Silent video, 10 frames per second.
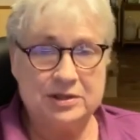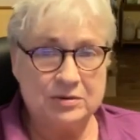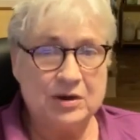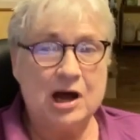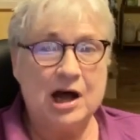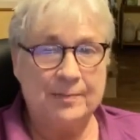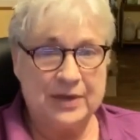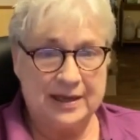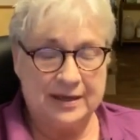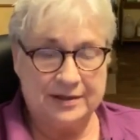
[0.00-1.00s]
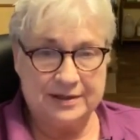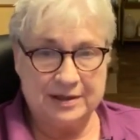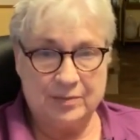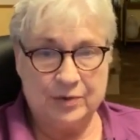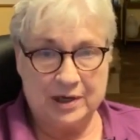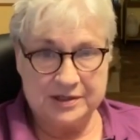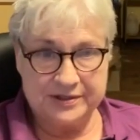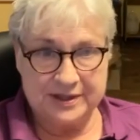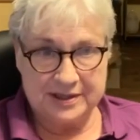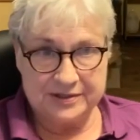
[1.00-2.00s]
2 copy editing
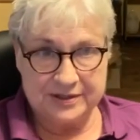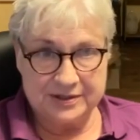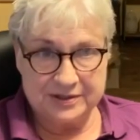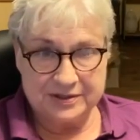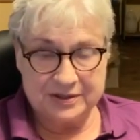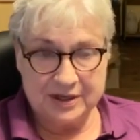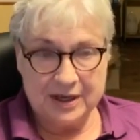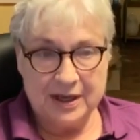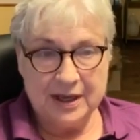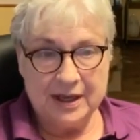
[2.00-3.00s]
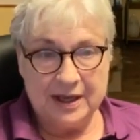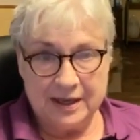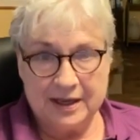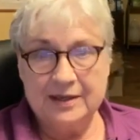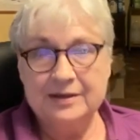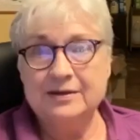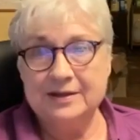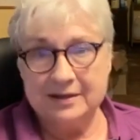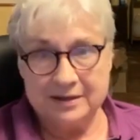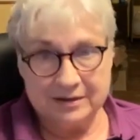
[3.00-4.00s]
processes, and
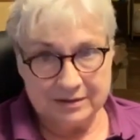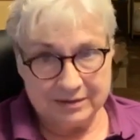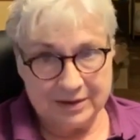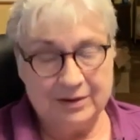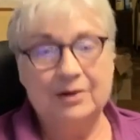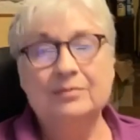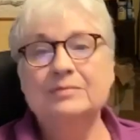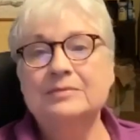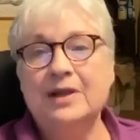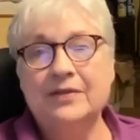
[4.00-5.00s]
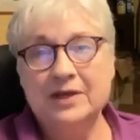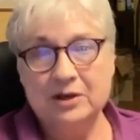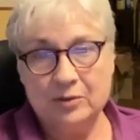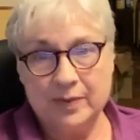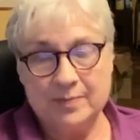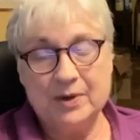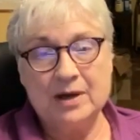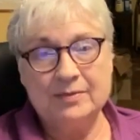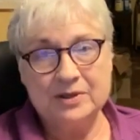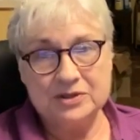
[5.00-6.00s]
then, and then it'll be
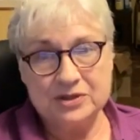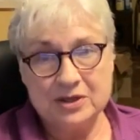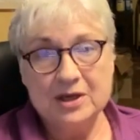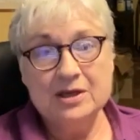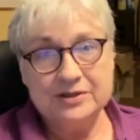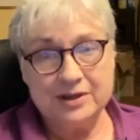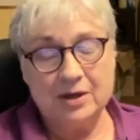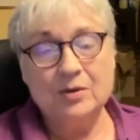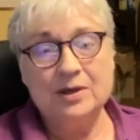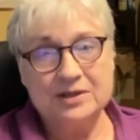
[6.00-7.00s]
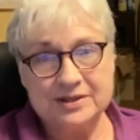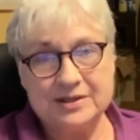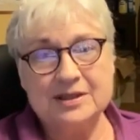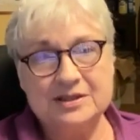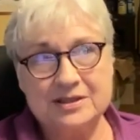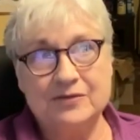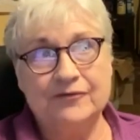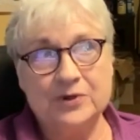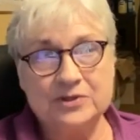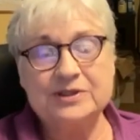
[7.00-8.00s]
published. So it's the
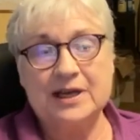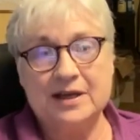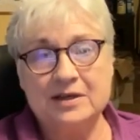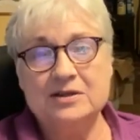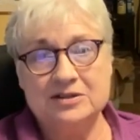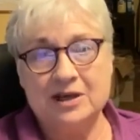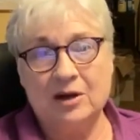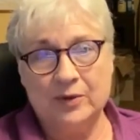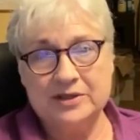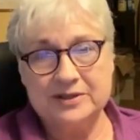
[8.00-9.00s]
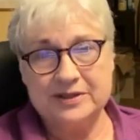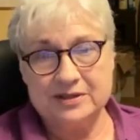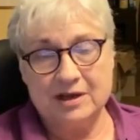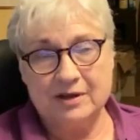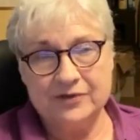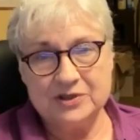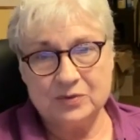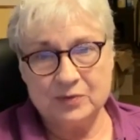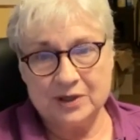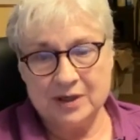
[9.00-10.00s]
first edit that's always the
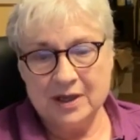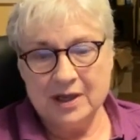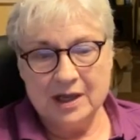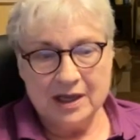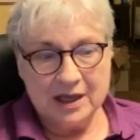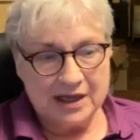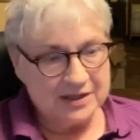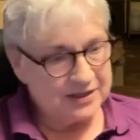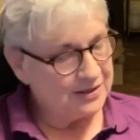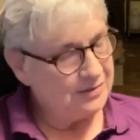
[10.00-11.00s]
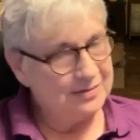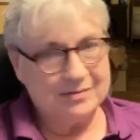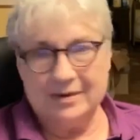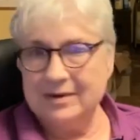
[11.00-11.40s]
toughest one. It's